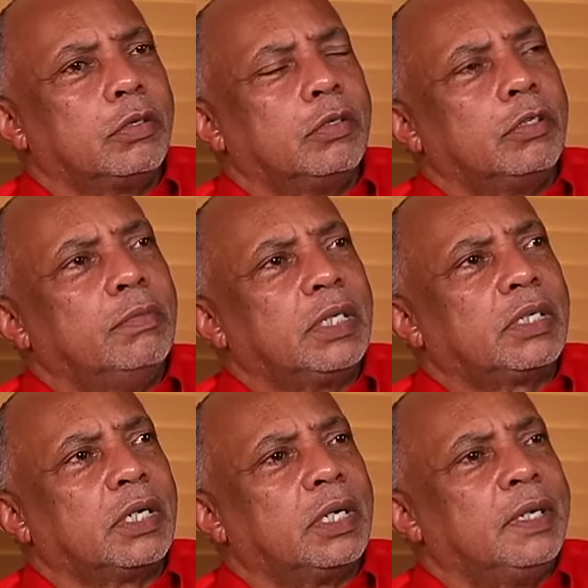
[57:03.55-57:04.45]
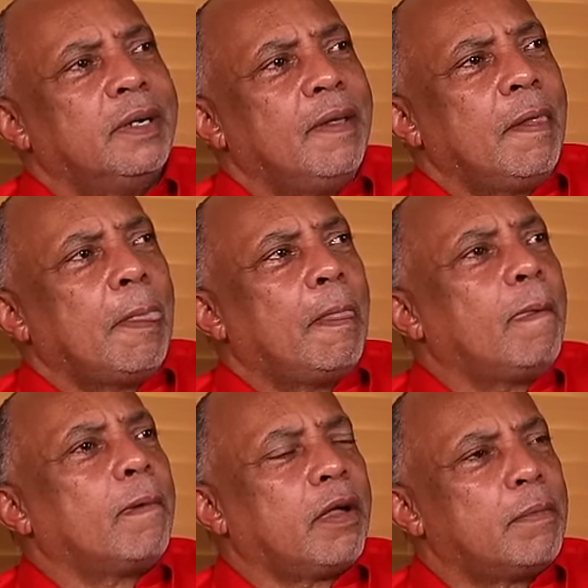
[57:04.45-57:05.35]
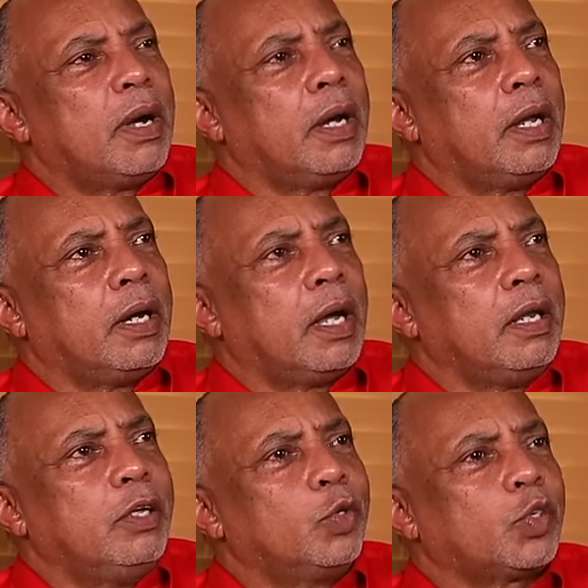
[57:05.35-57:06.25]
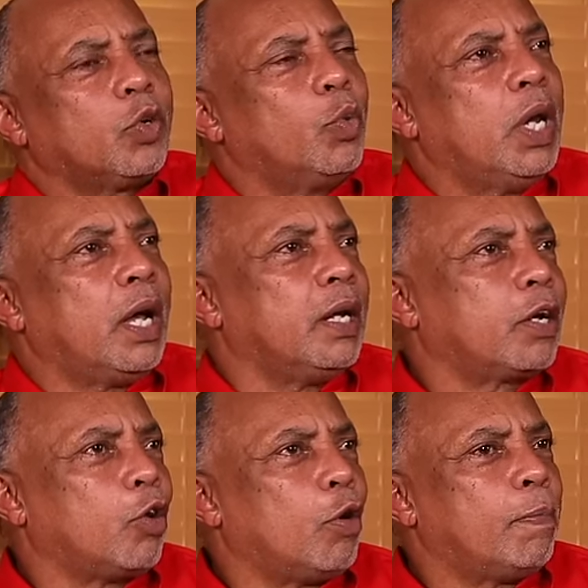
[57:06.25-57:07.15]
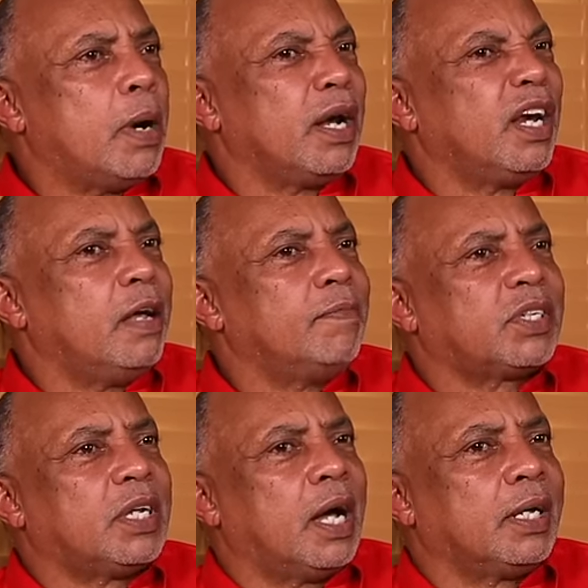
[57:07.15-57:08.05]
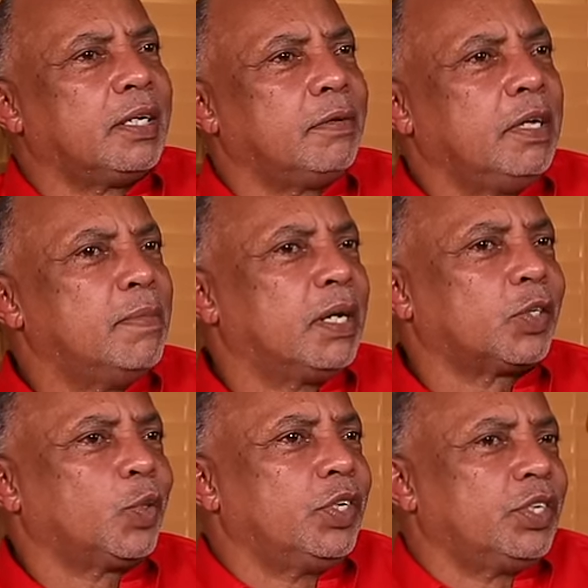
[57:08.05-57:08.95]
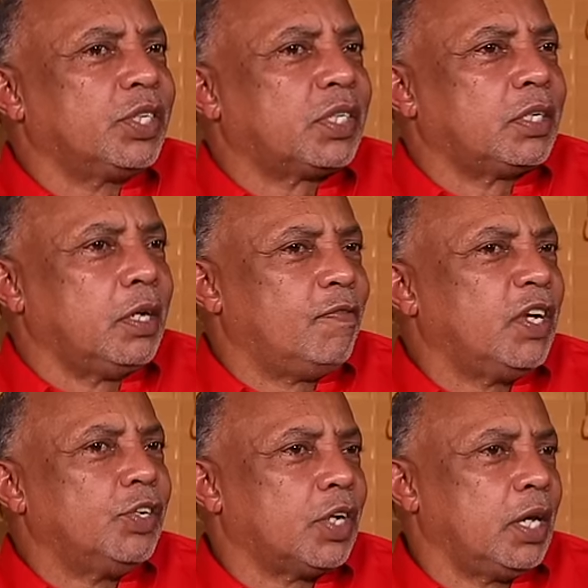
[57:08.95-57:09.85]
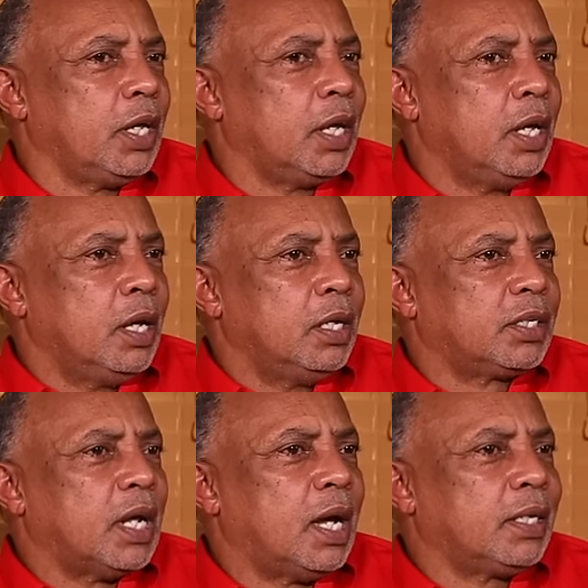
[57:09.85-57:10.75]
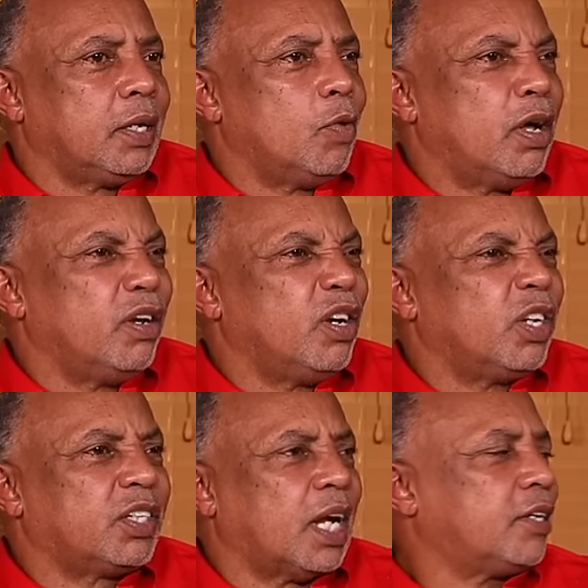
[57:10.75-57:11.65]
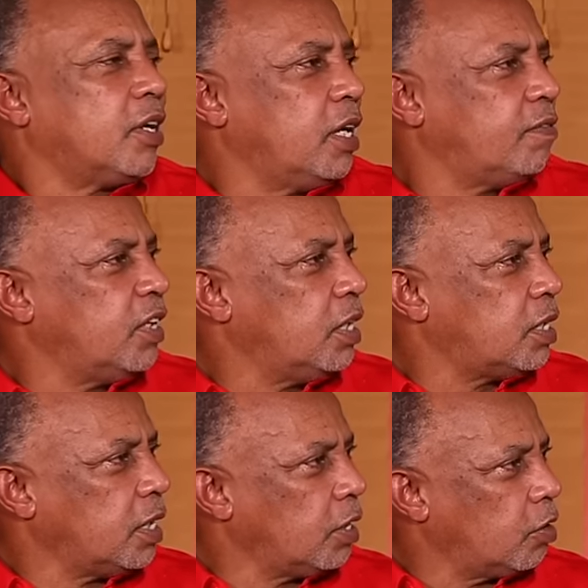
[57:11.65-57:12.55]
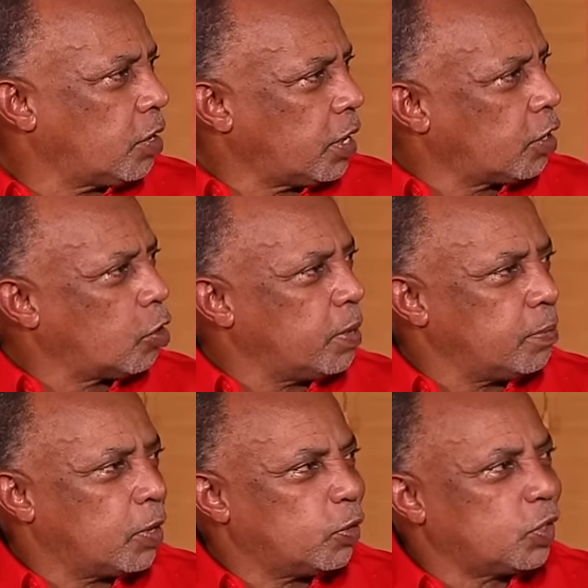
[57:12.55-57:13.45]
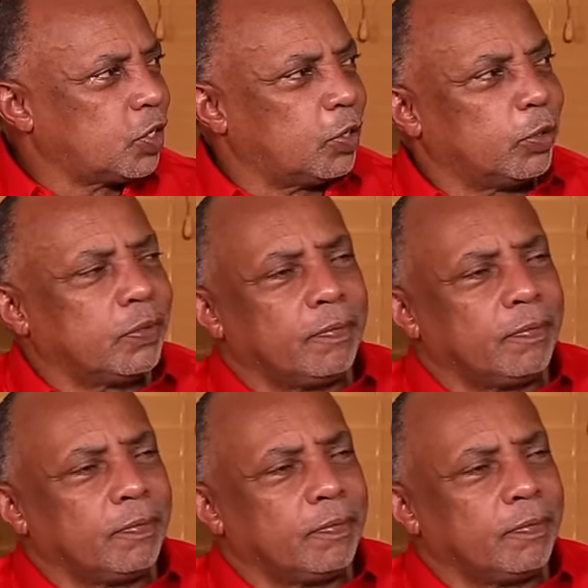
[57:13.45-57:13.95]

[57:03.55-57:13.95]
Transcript: and he knew the box. Yeah, man, and he used to do well at the club and them started, him and Squingey just eventually started one Saturday evening thing down at the club in Brownstone.